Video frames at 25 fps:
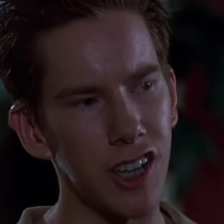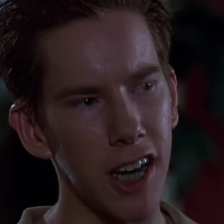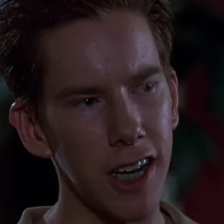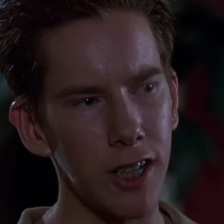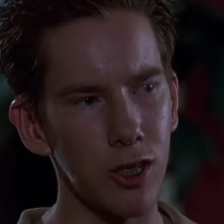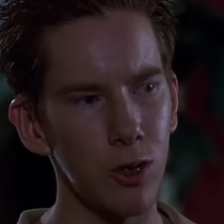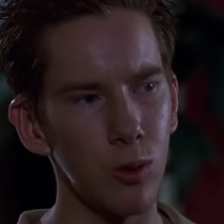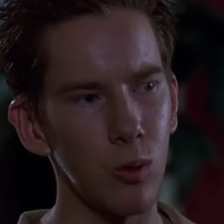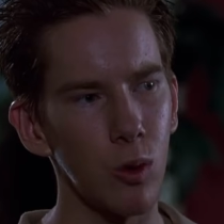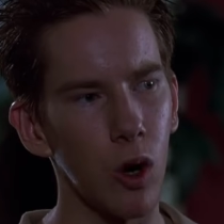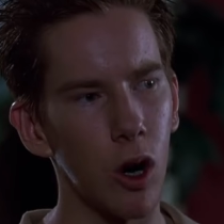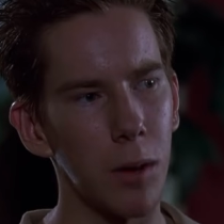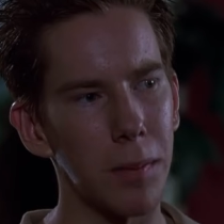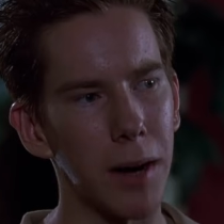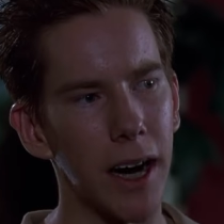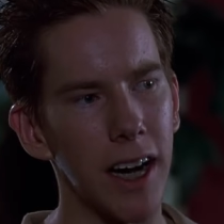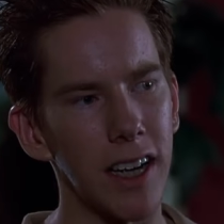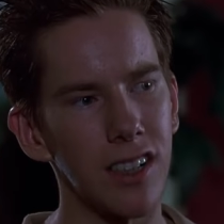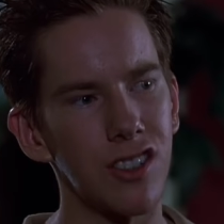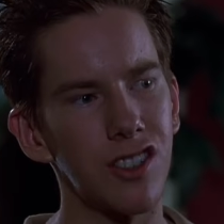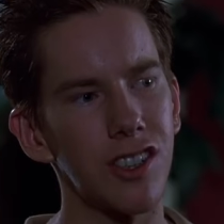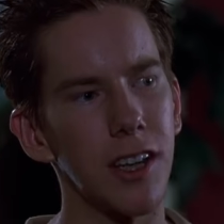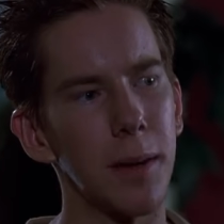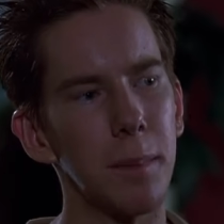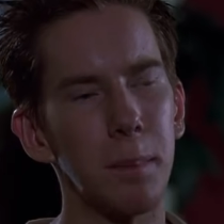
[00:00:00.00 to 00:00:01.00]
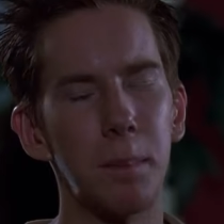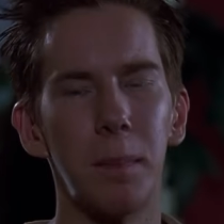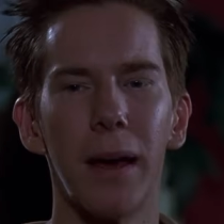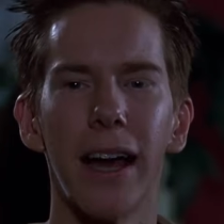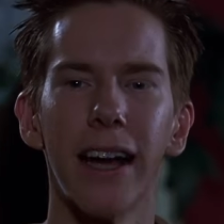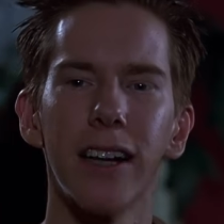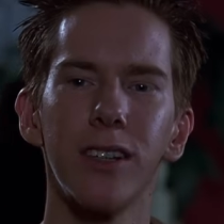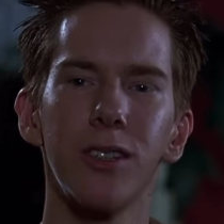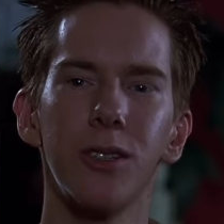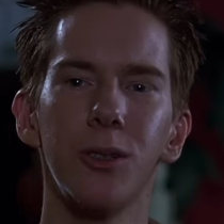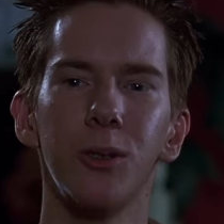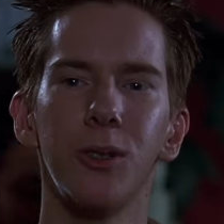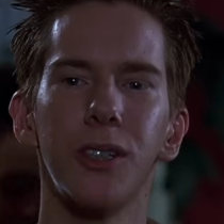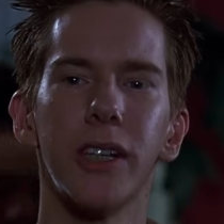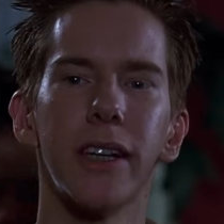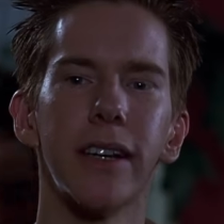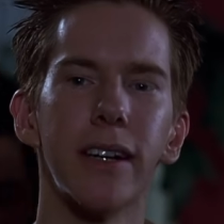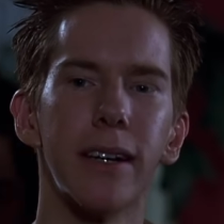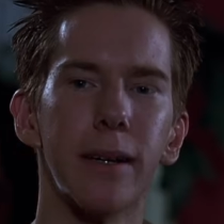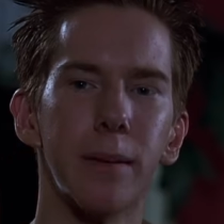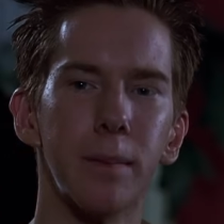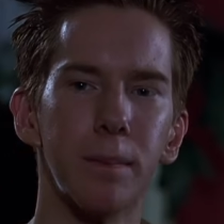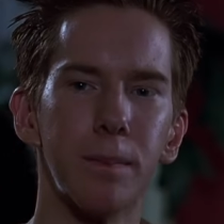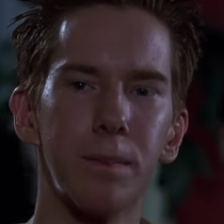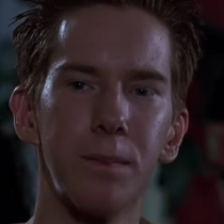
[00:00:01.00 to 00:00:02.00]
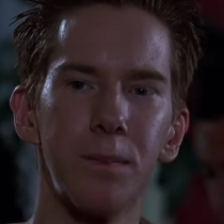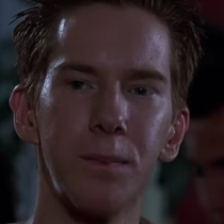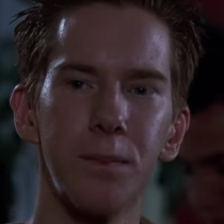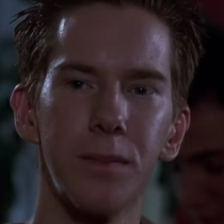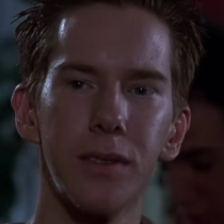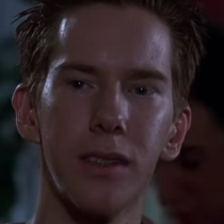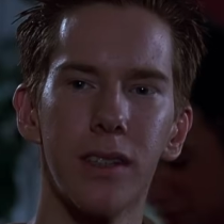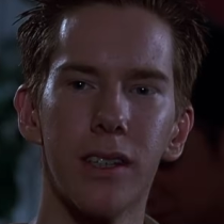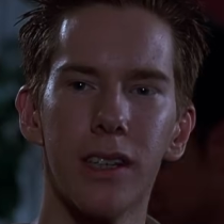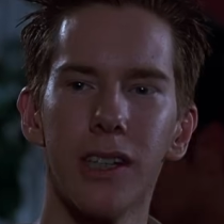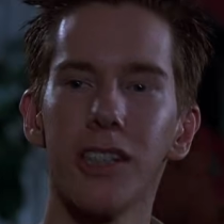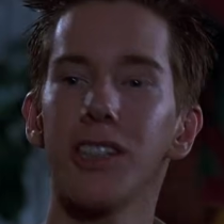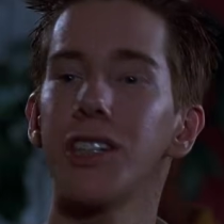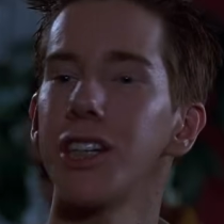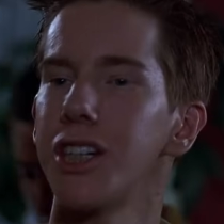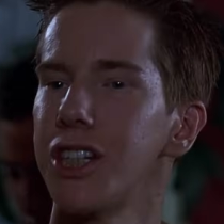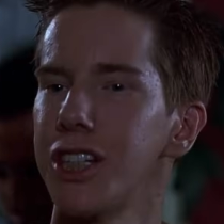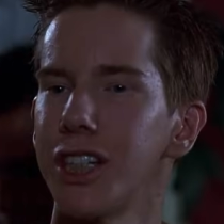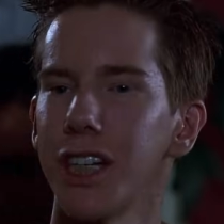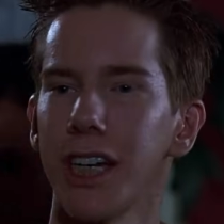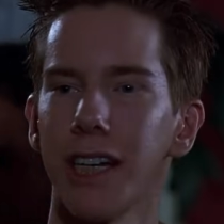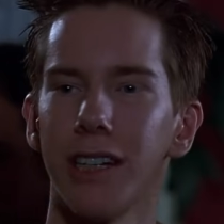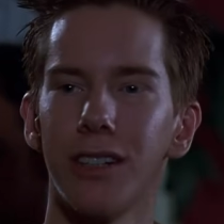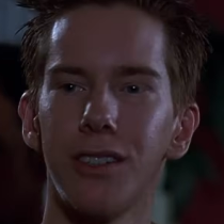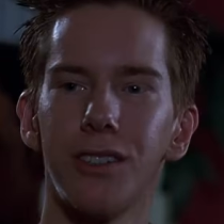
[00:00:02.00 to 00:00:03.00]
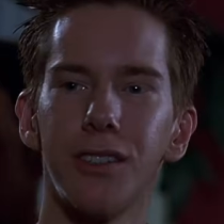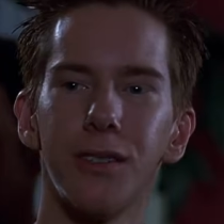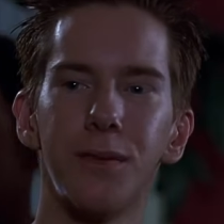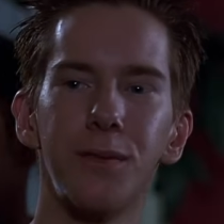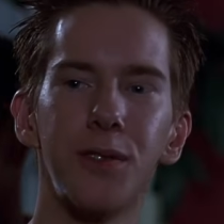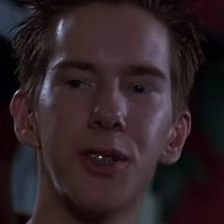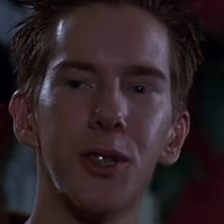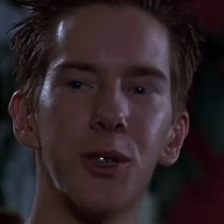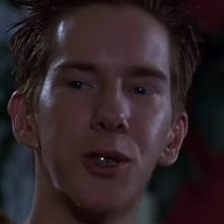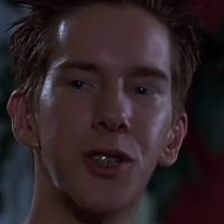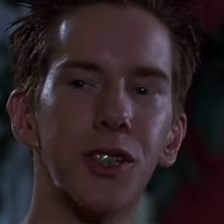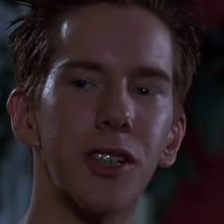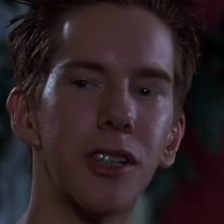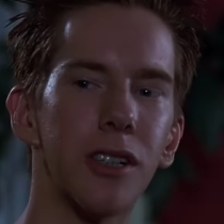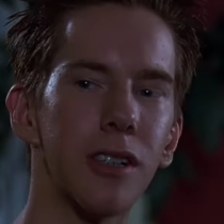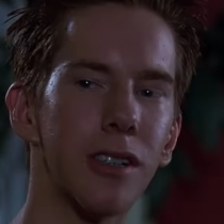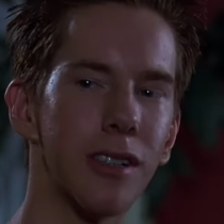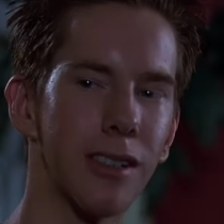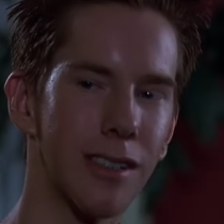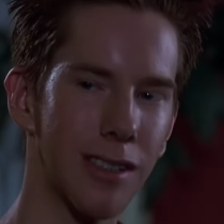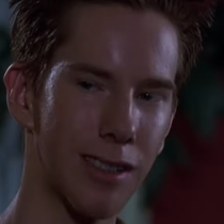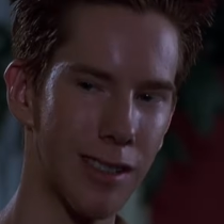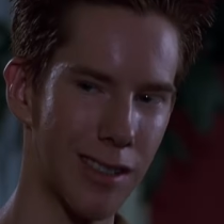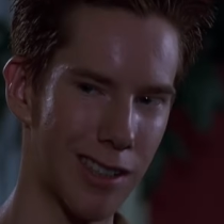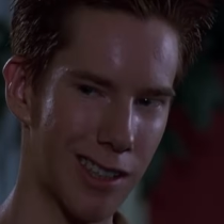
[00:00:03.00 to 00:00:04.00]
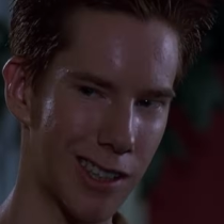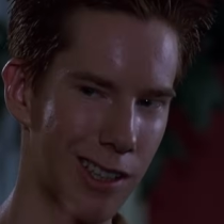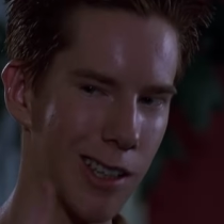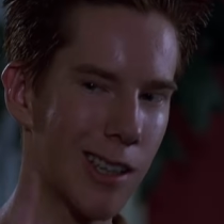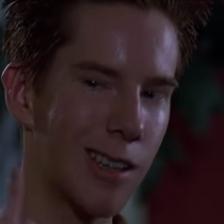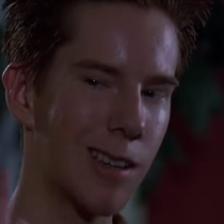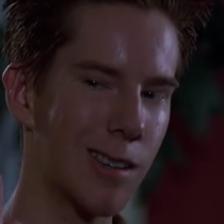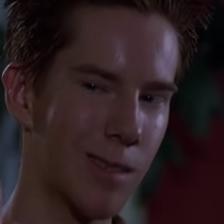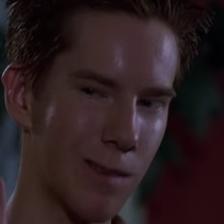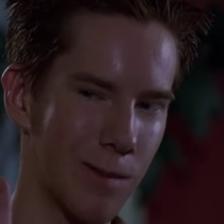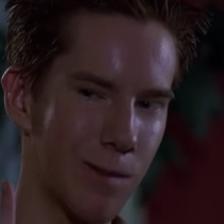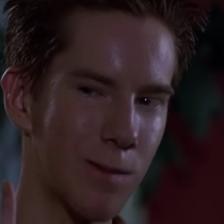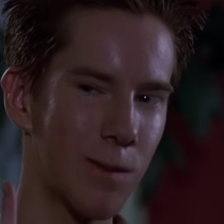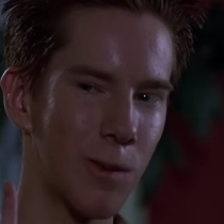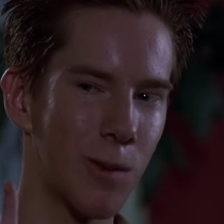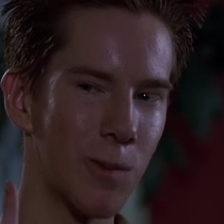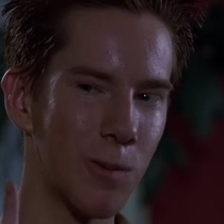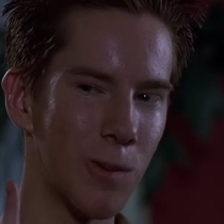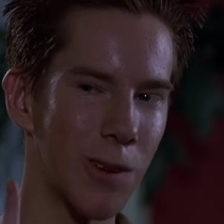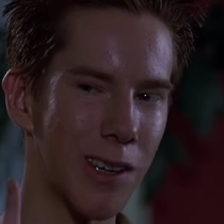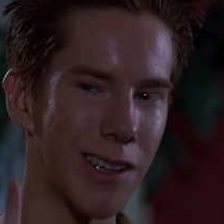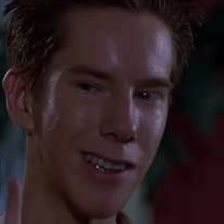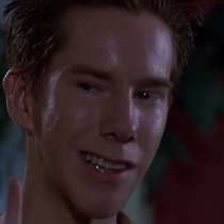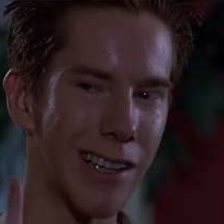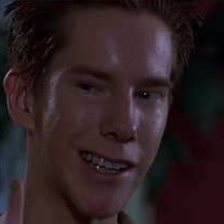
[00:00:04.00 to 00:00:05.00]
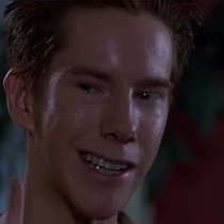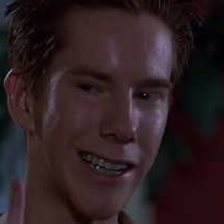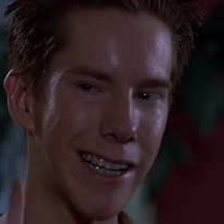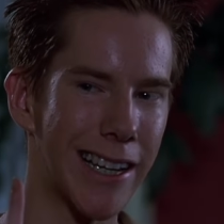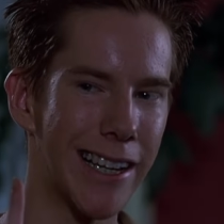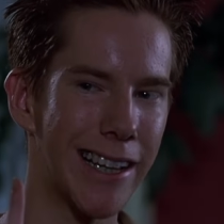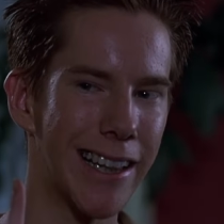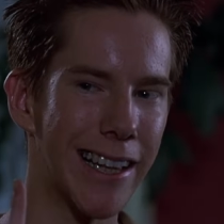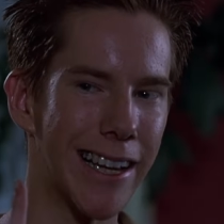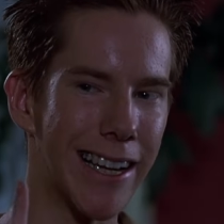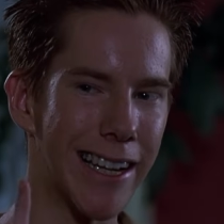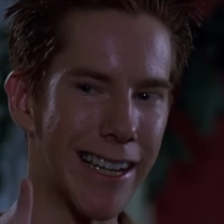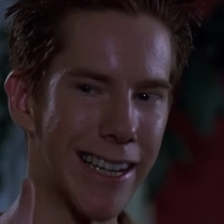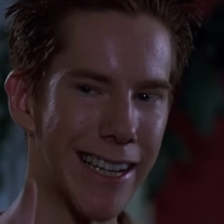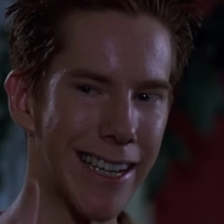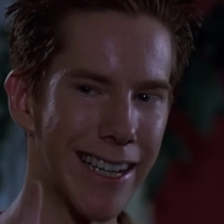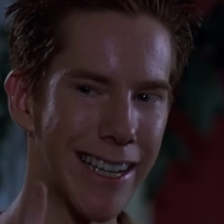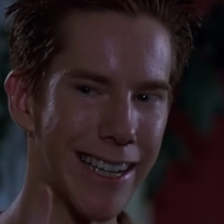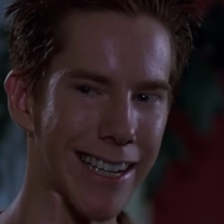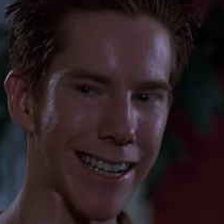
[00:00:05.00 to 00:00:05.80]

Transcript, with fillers: sex robot sent back through time to change the future for one lucky lady.